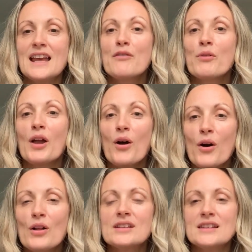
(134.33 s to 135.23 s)
If we
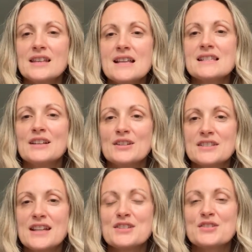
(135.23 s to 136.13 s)
all did this in
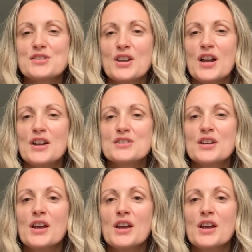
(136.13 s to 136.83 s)
Audacious Church,